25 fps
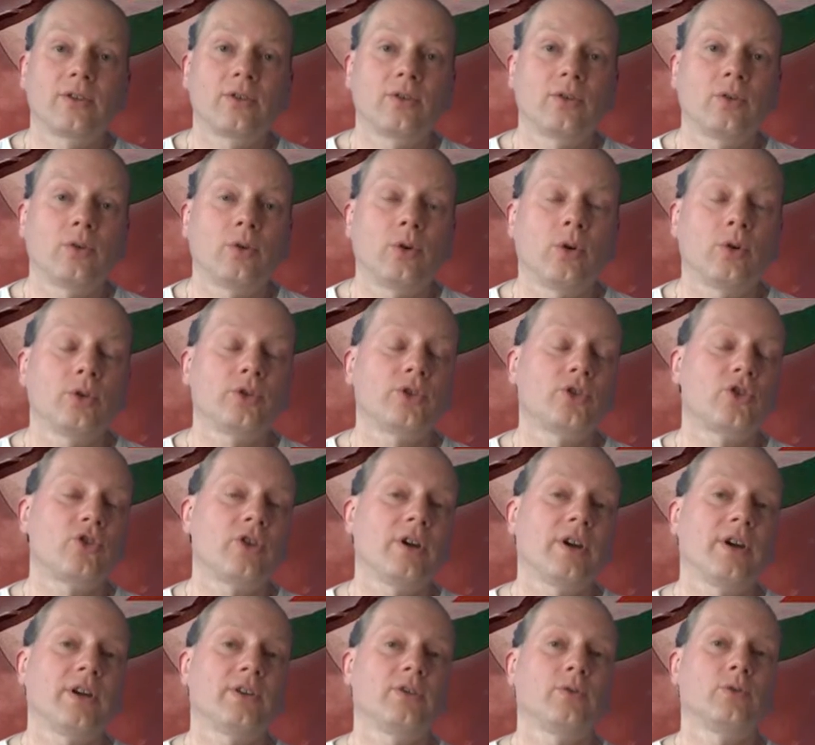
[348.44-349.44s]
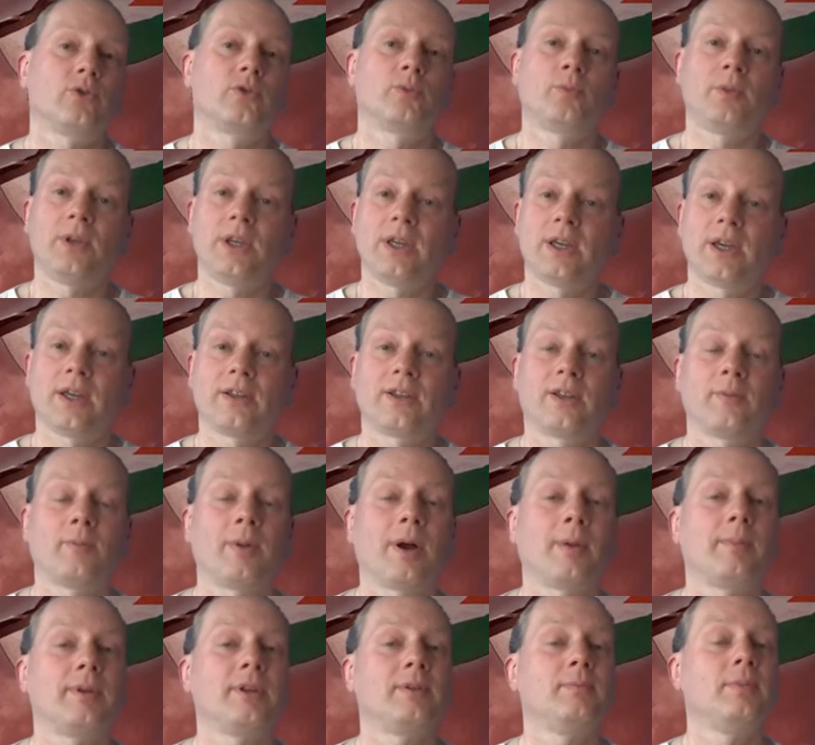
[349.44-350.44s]
to Austria to speak at a
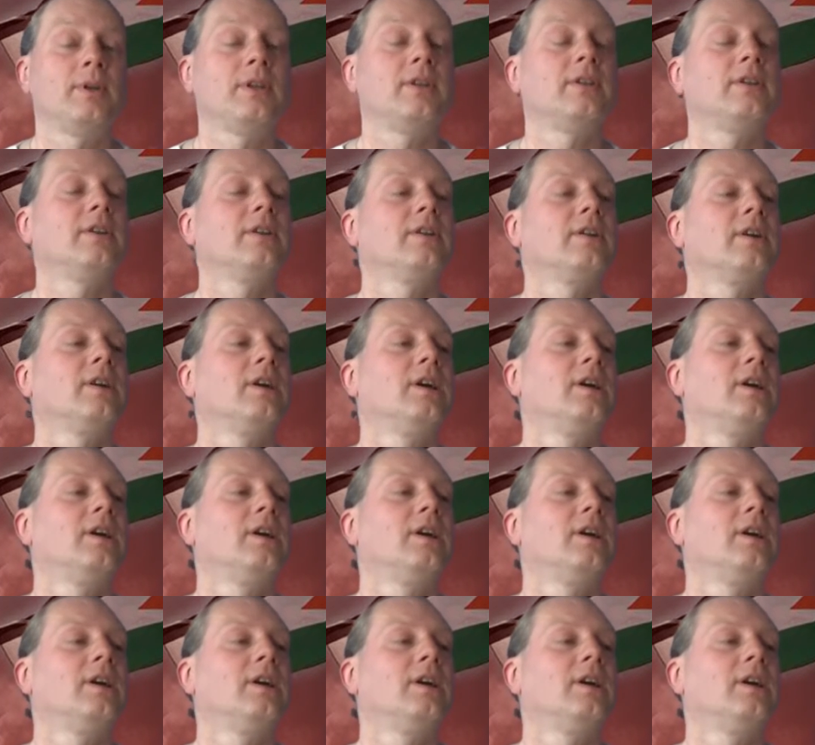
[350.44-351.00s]
public meeting.